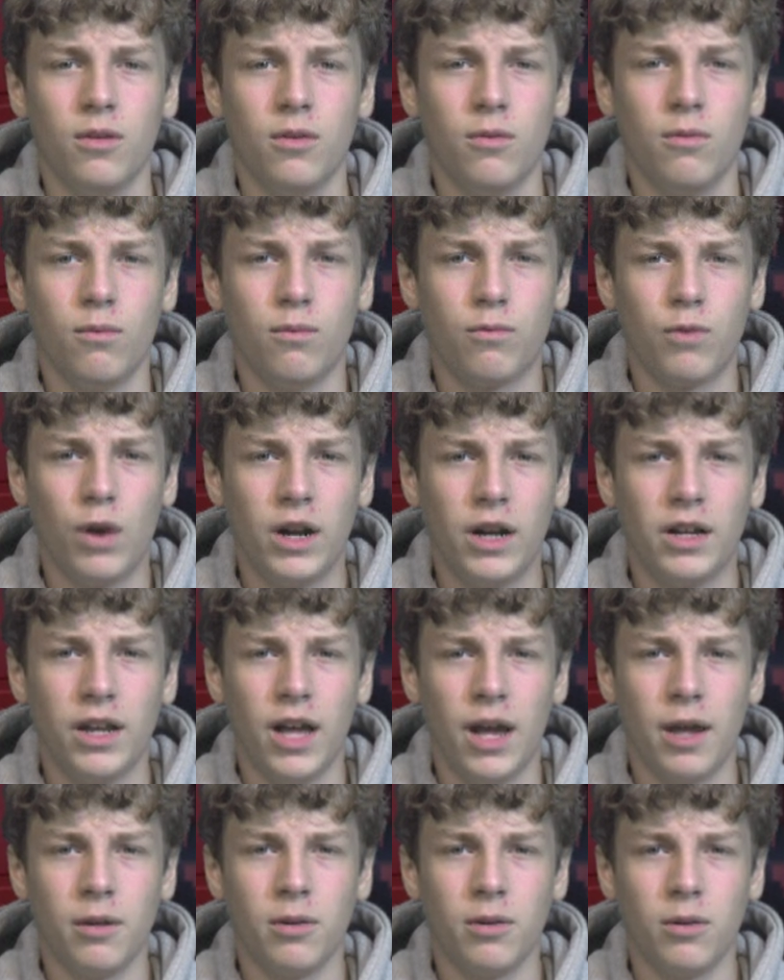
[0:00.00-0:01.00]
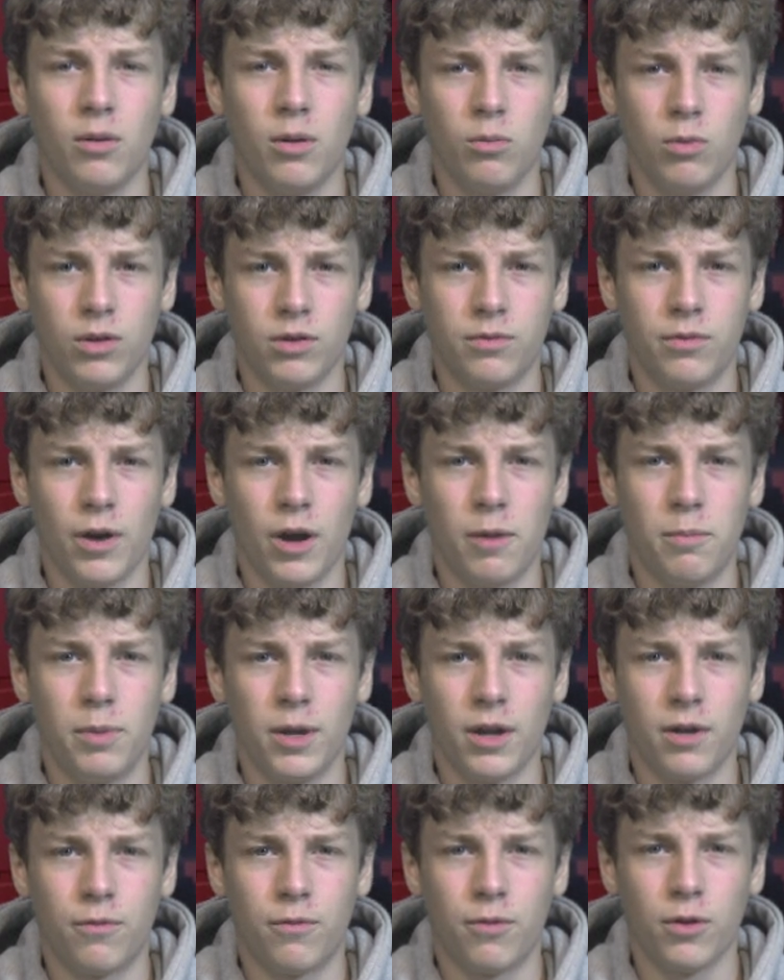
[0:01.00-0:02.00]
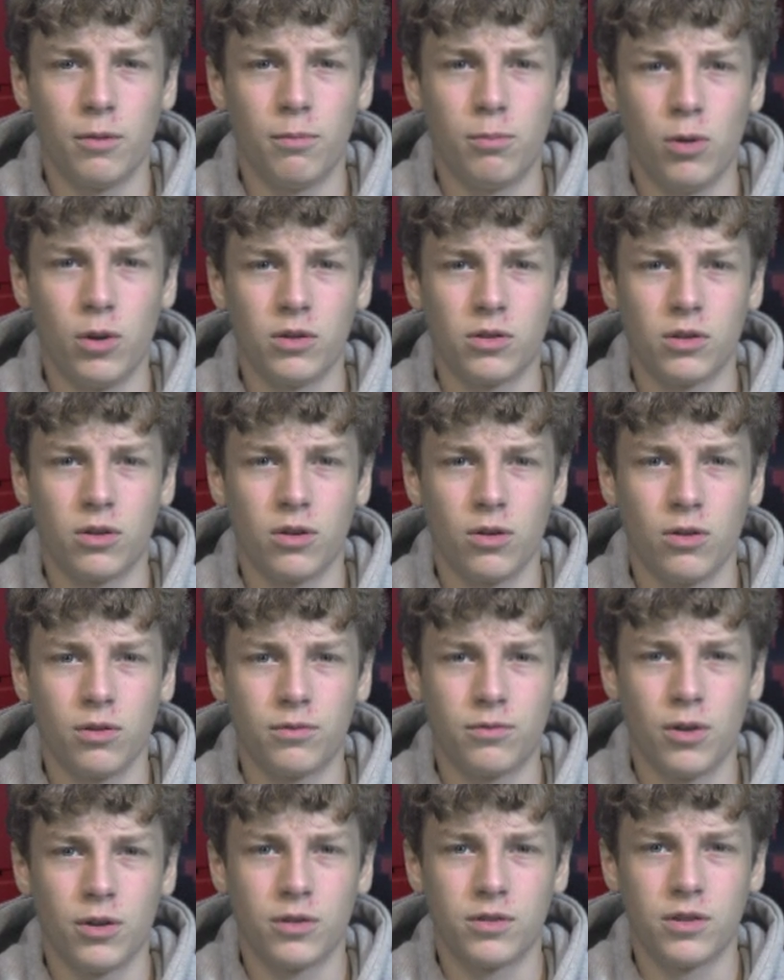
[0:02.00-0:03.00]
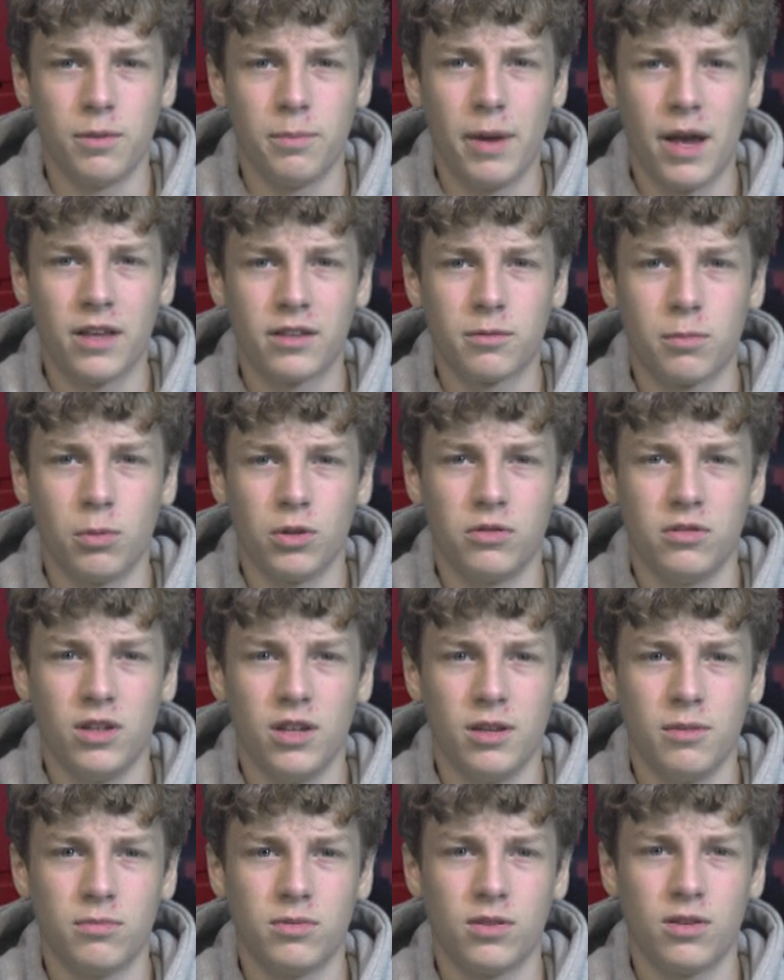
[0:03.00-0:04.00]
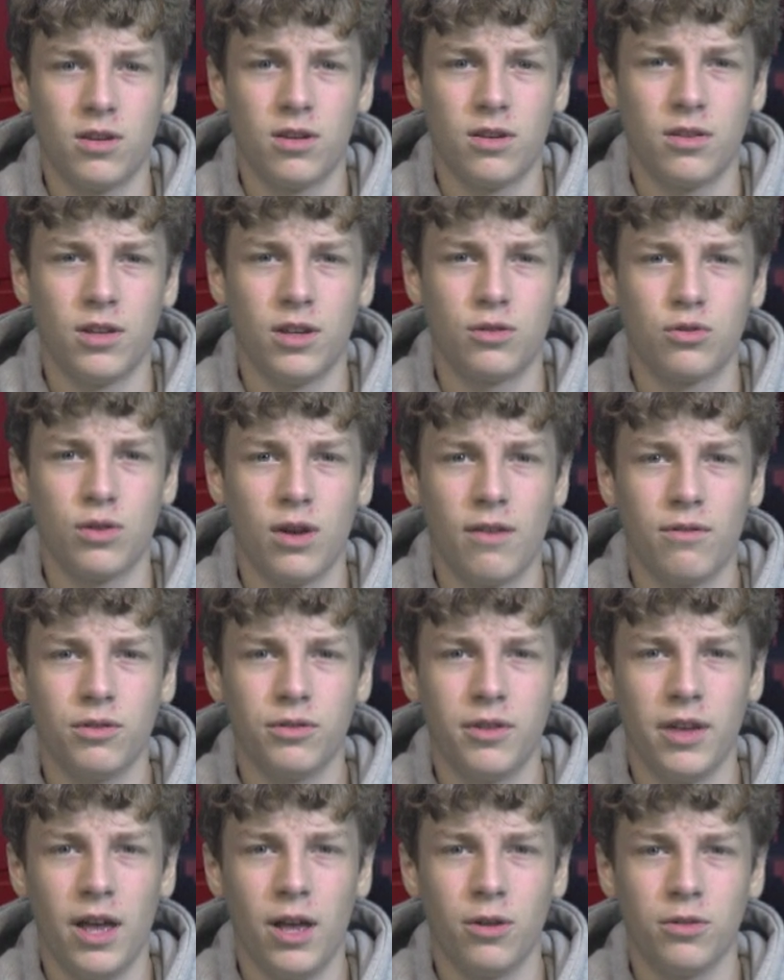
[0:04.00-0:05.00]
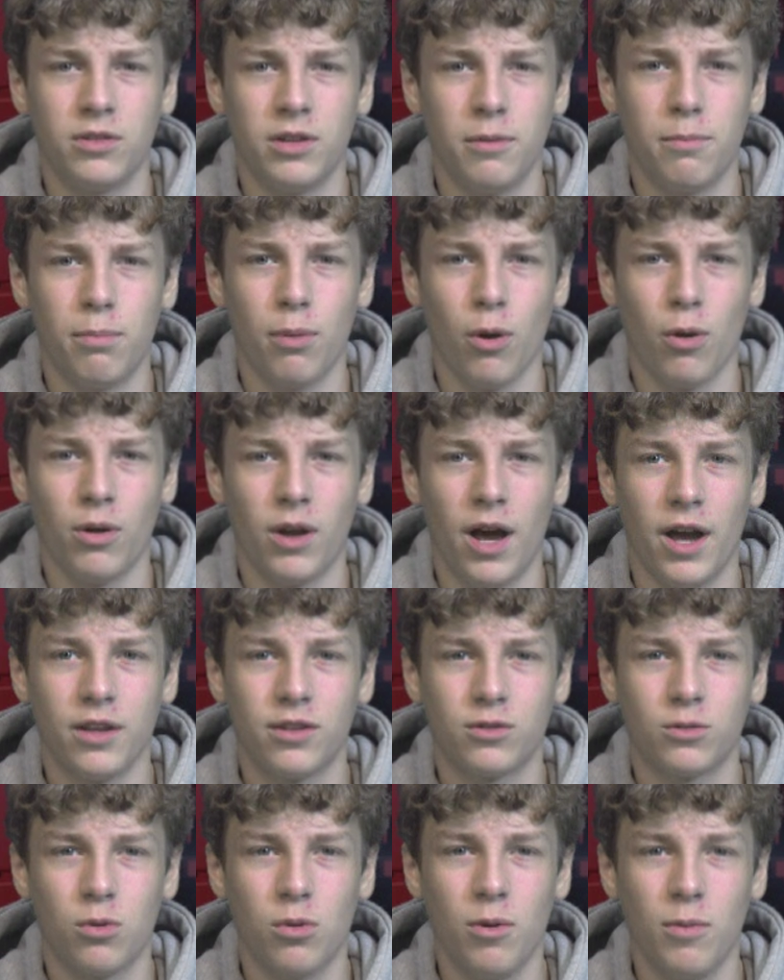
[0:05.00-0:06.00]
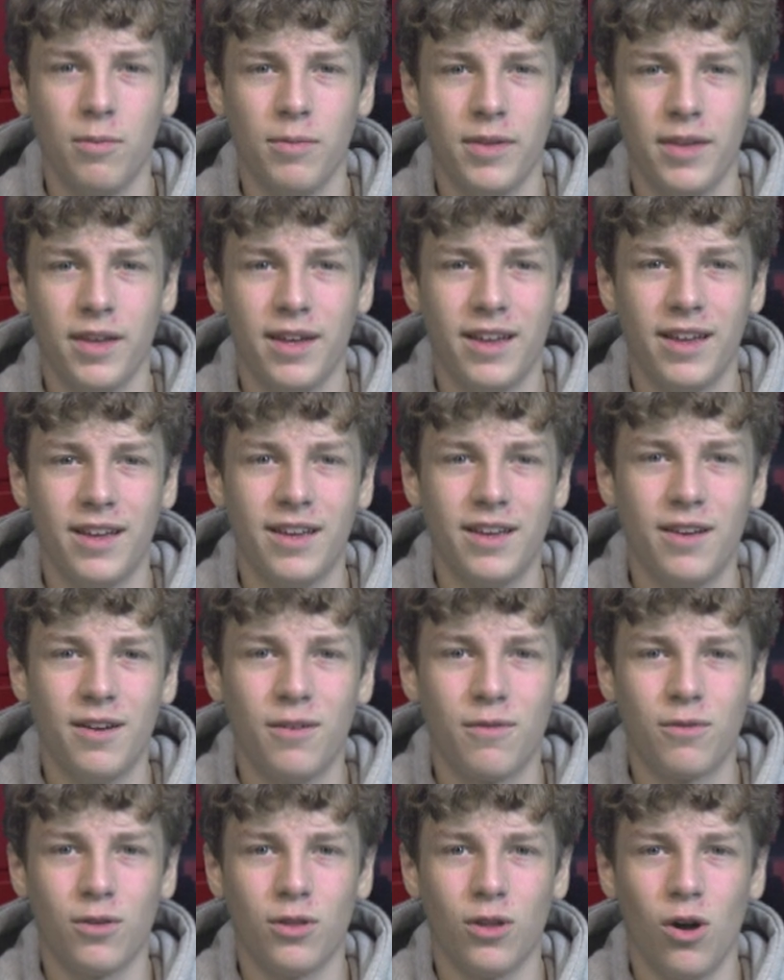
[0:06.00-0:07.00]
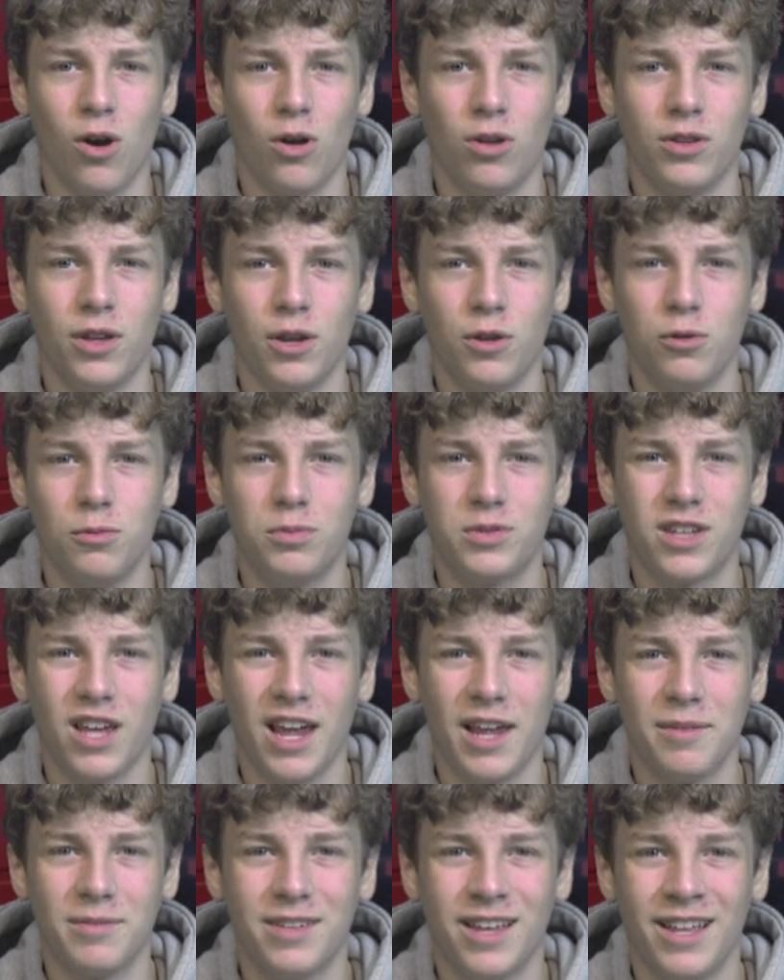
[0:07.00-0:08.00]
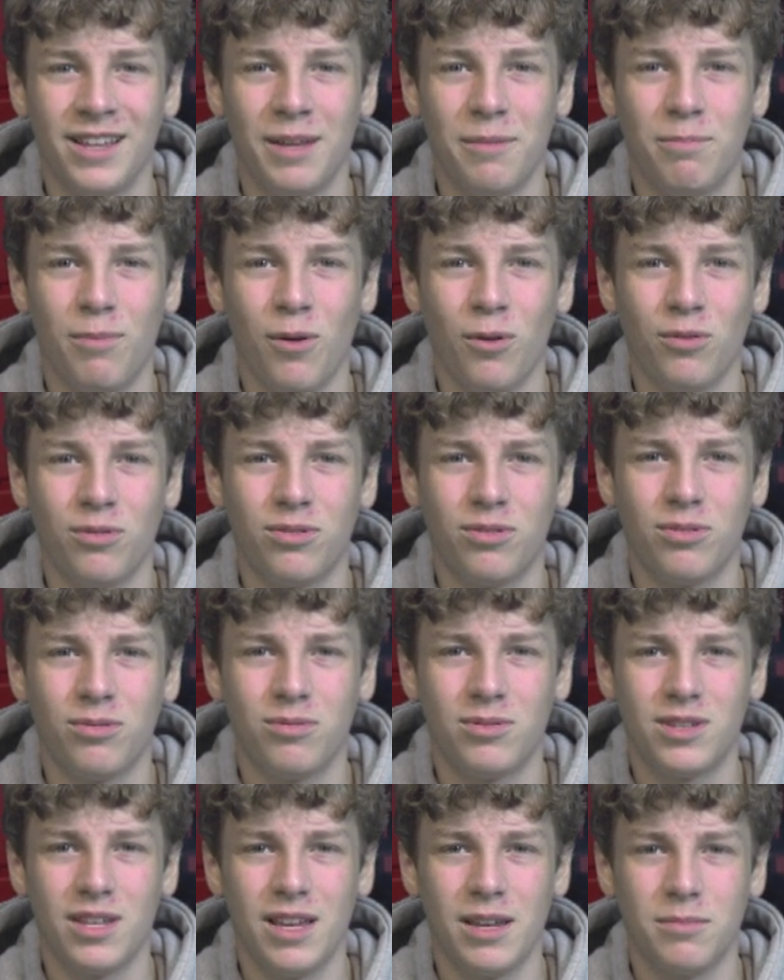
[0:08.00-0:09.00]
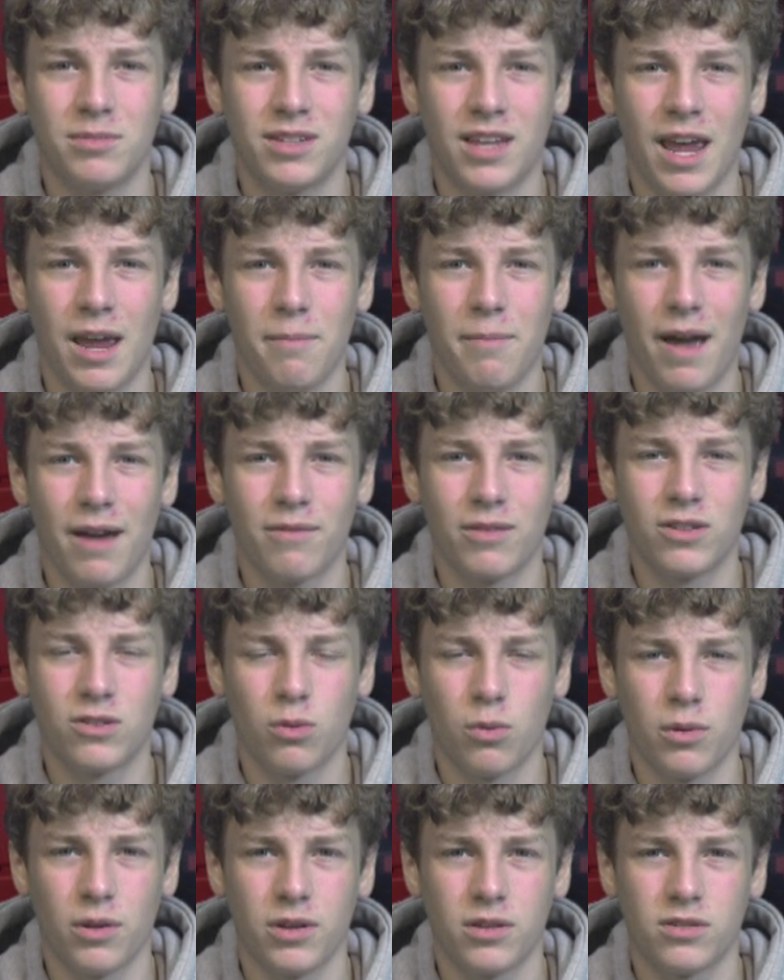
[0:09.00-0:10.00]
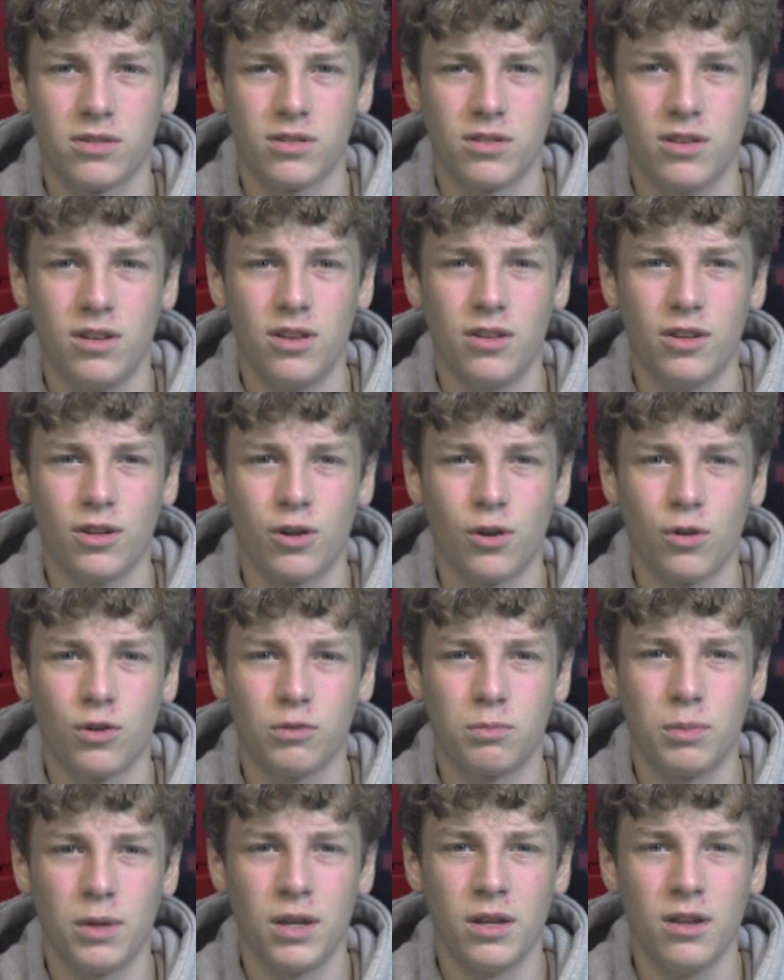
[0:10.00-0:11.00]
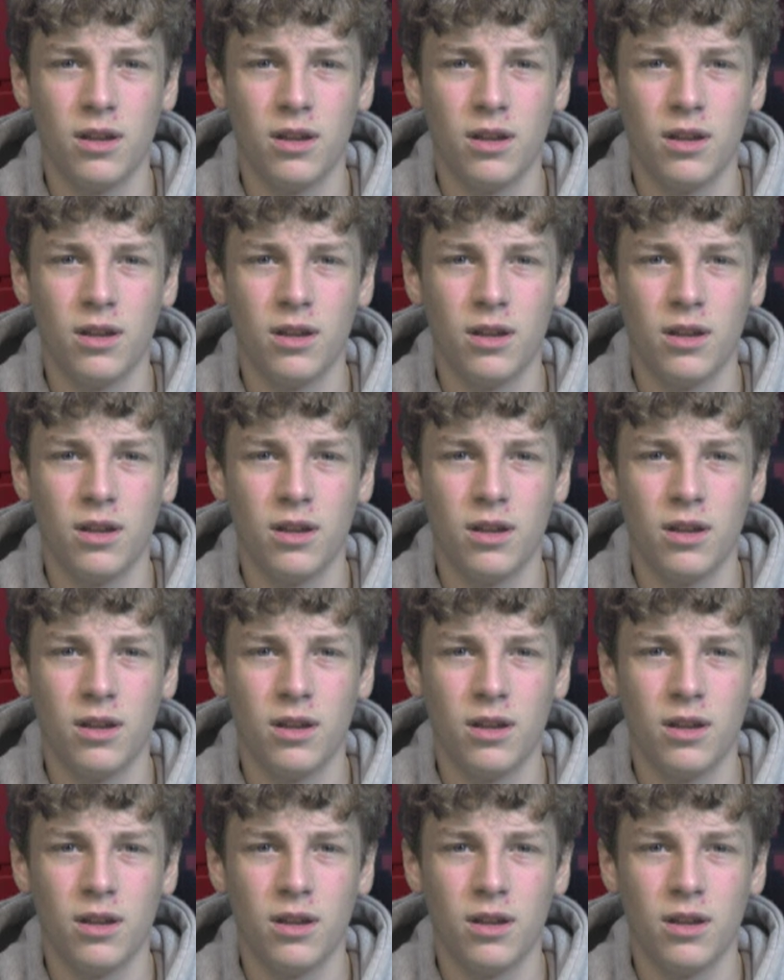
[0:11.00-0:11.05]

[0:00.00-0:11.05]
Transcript: Friday night was very big for the boys and girls varsity basketball teams. They traveled to L.C. Bird High School for the holiday hoops games, and they both teams came back victorious. The girls beat